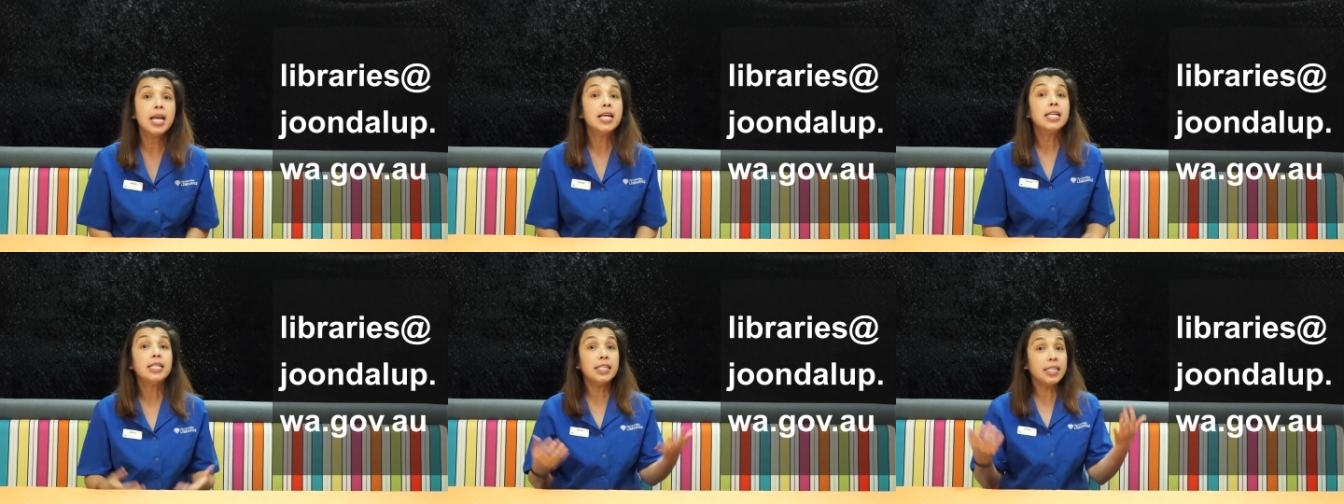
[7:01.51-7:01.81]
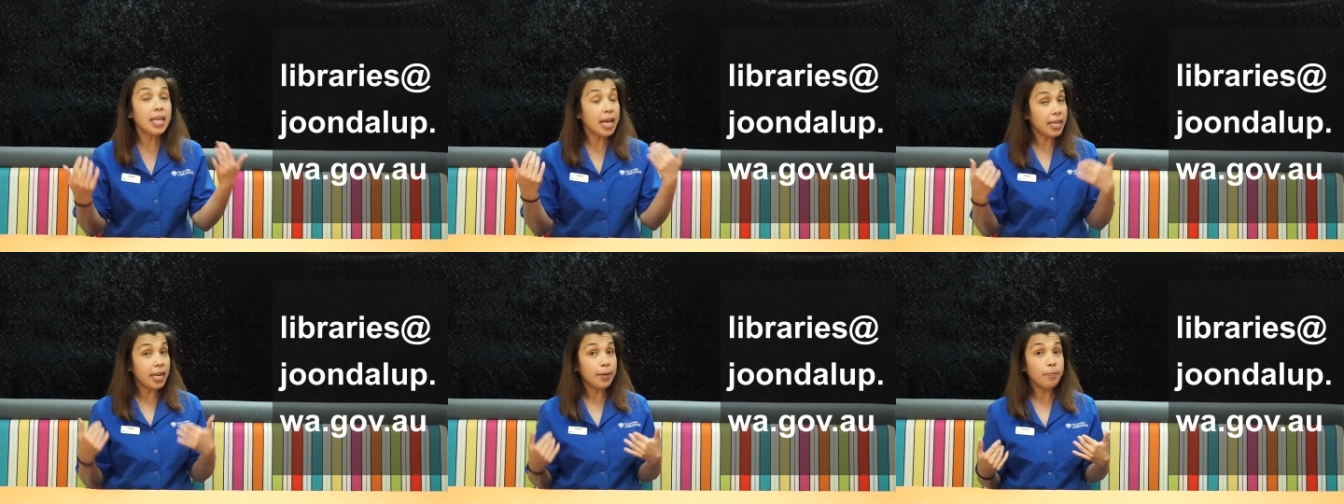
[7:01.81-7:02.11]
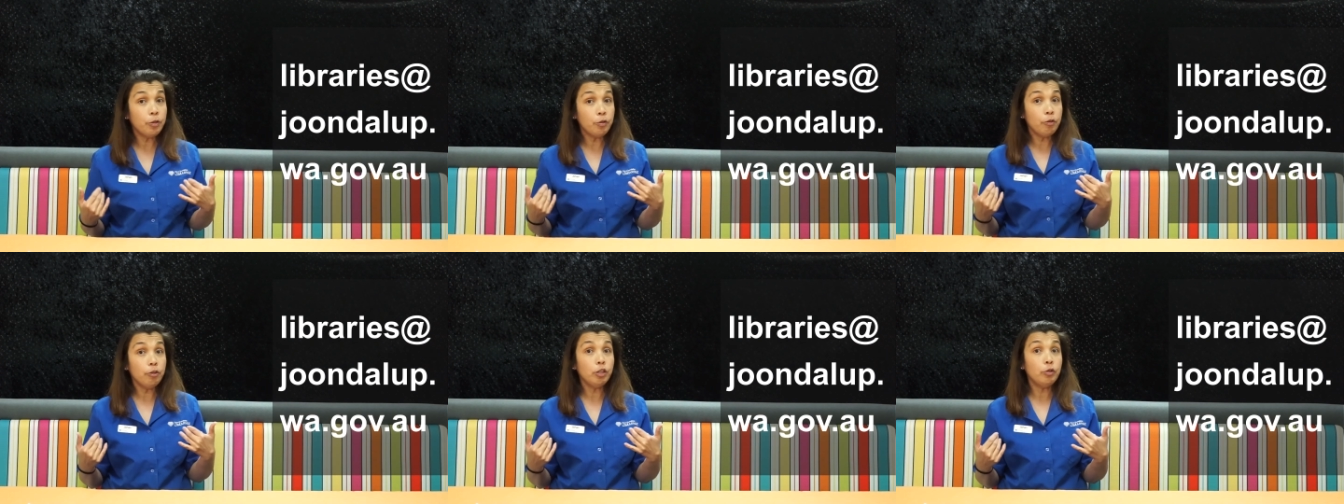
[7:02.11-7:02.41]
send them
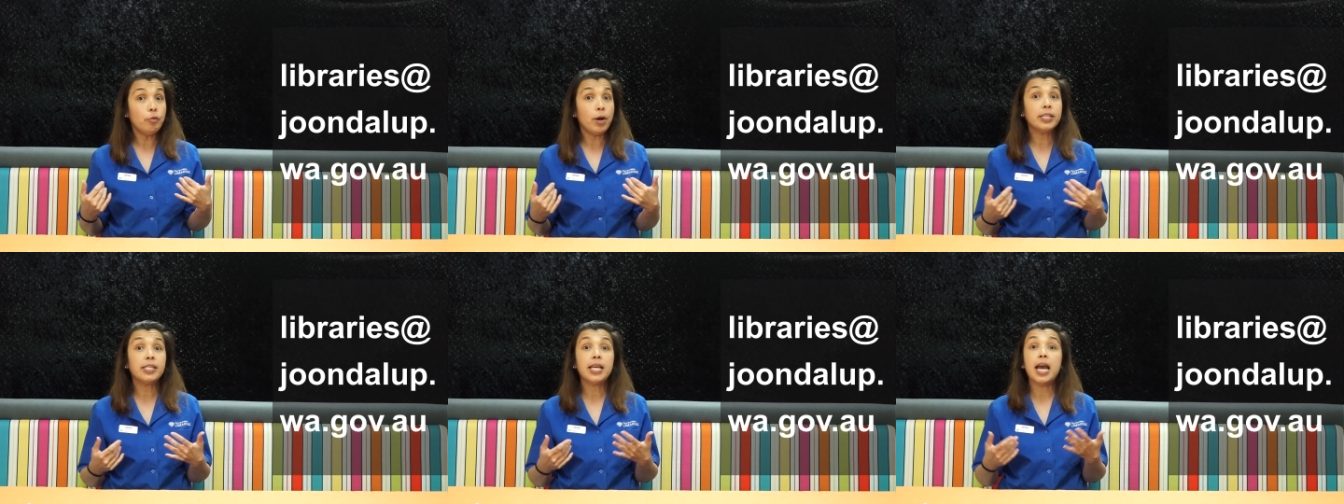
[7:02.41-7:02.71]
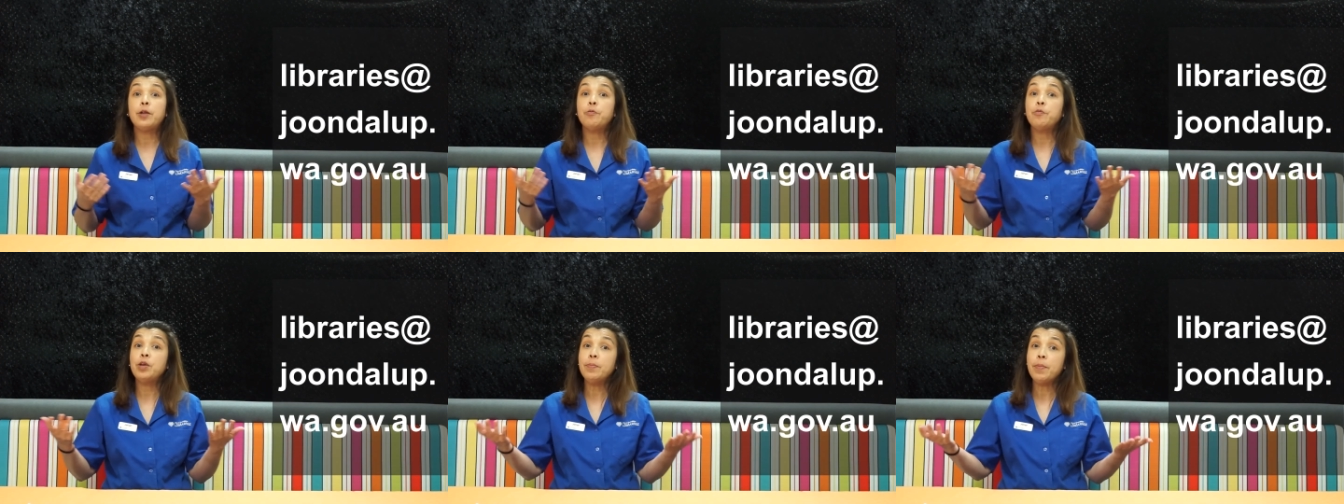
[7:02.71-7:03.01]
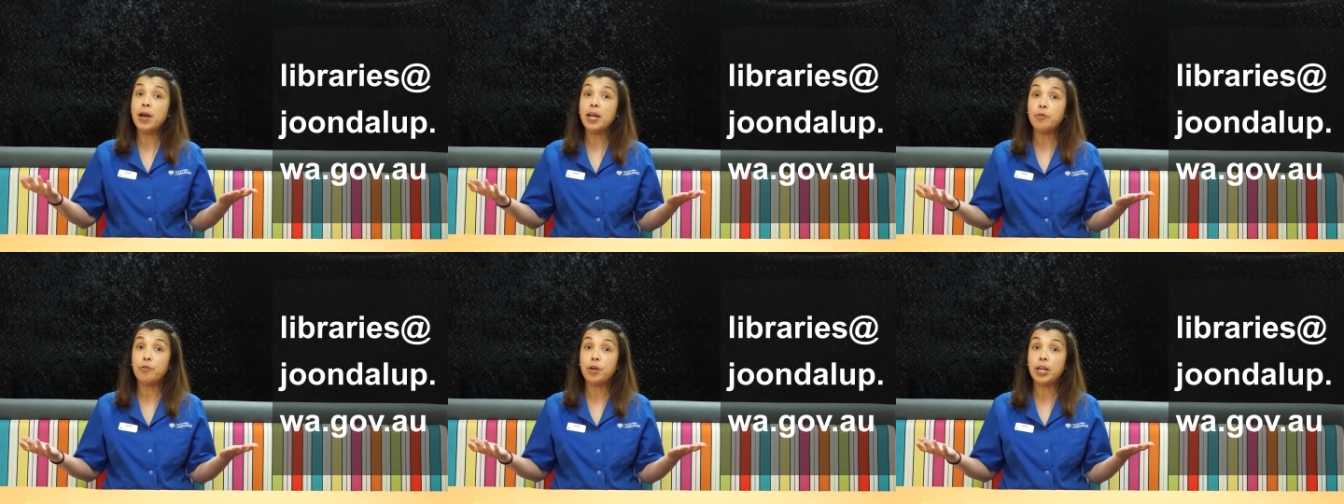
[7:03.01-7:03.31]
through to us and we
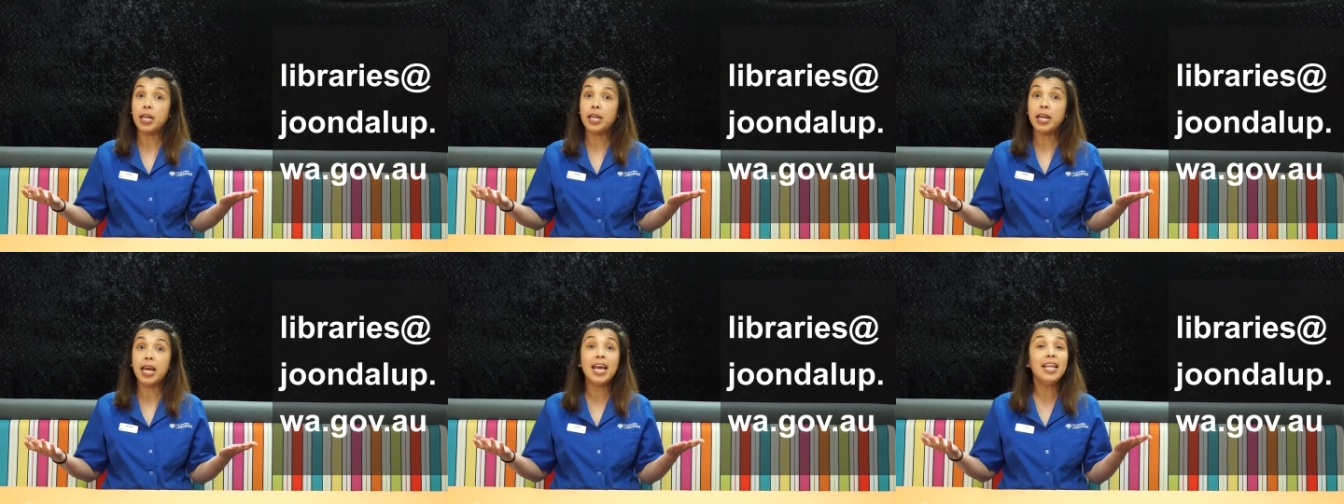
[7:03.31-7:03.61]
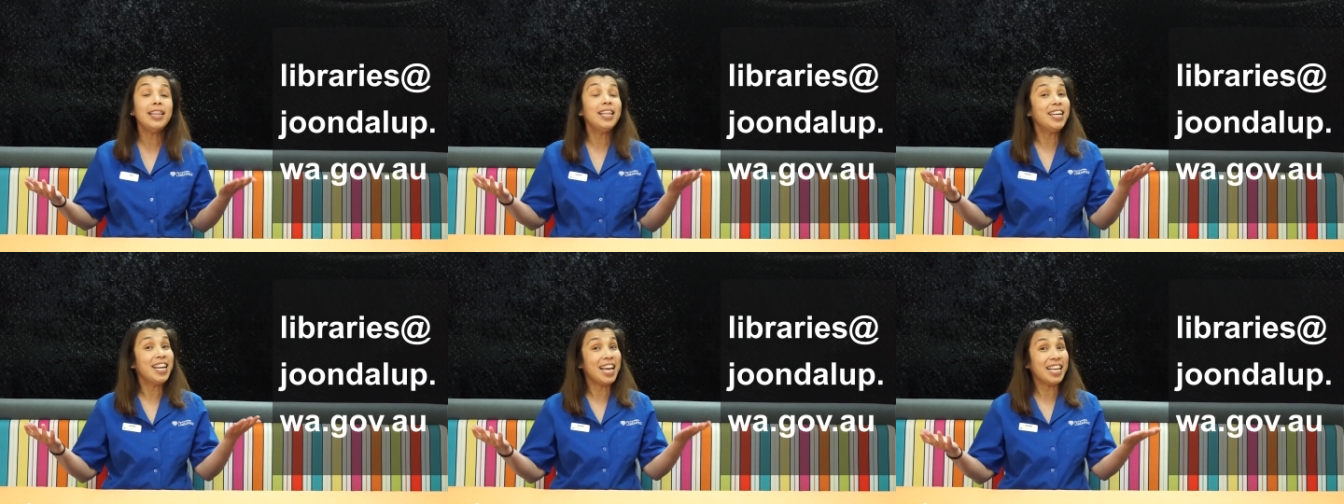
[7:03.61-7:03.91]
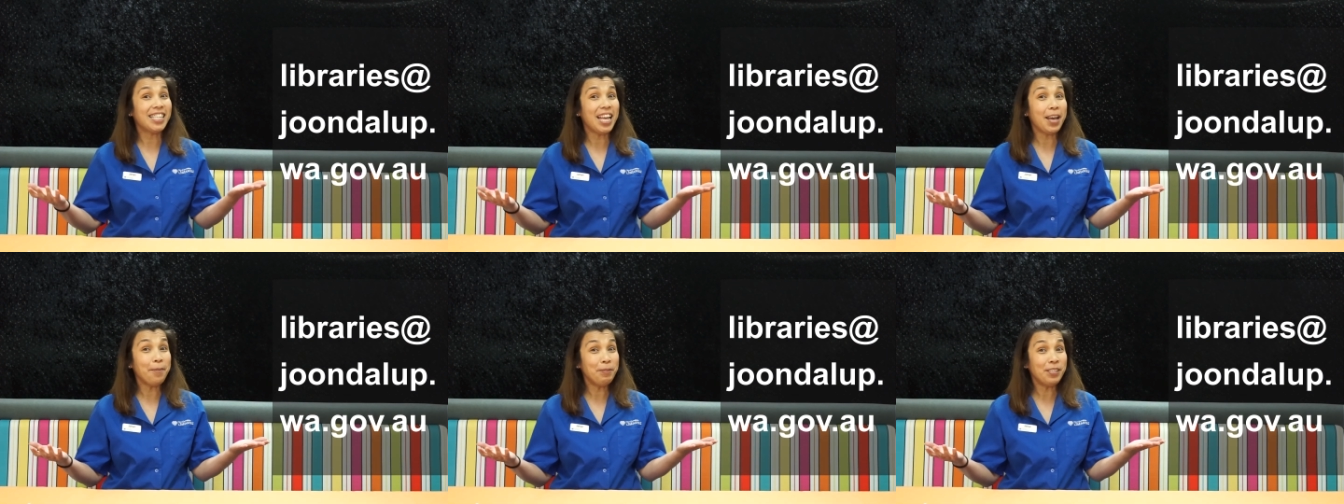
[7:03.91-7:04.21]
might read it in the
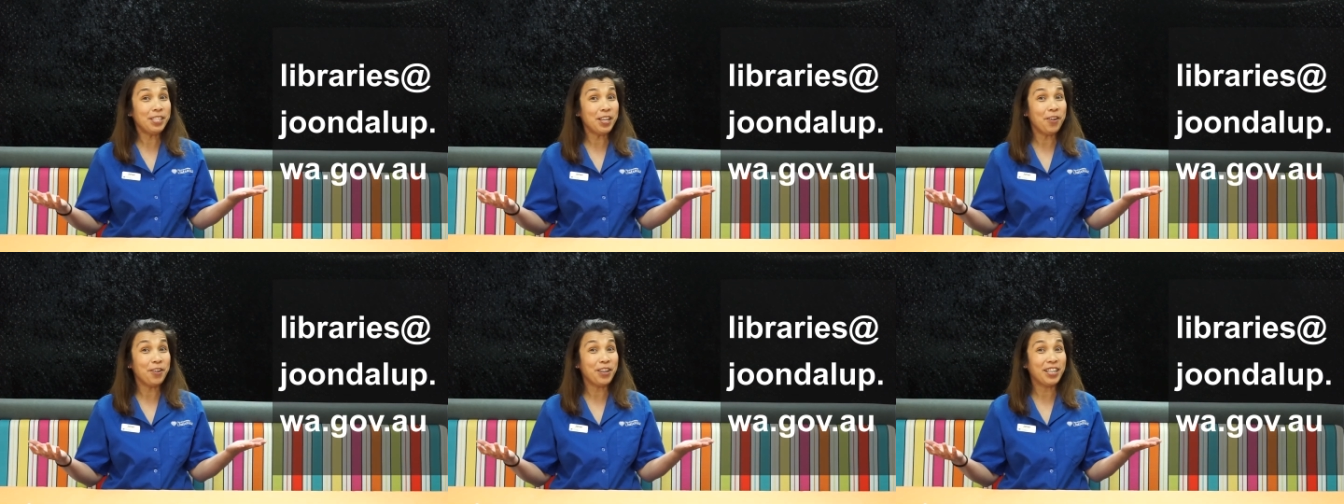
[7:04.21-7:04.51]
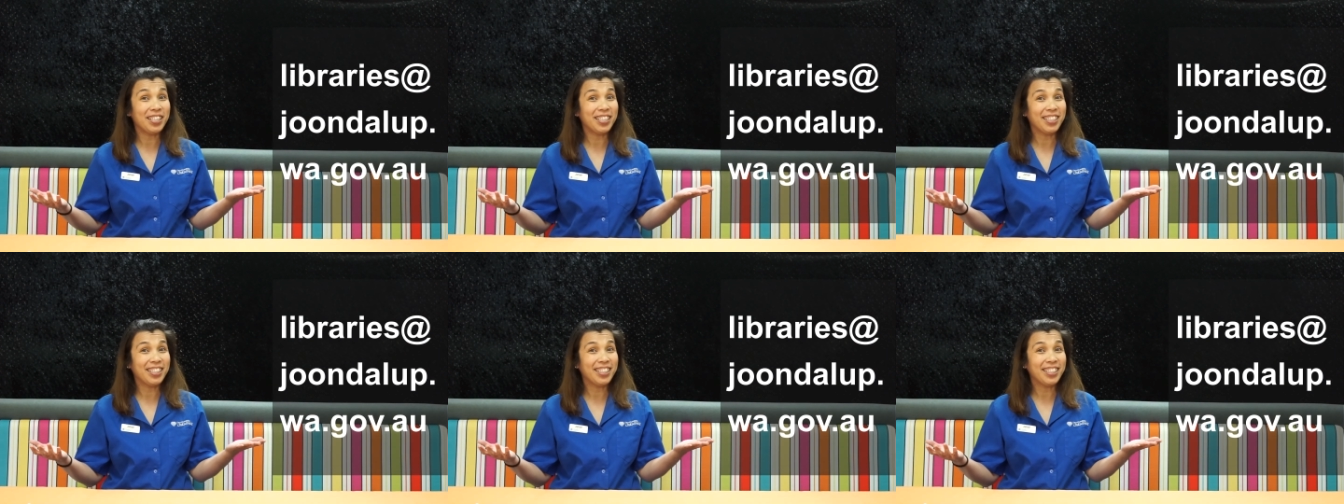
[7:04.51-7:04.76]
next episode.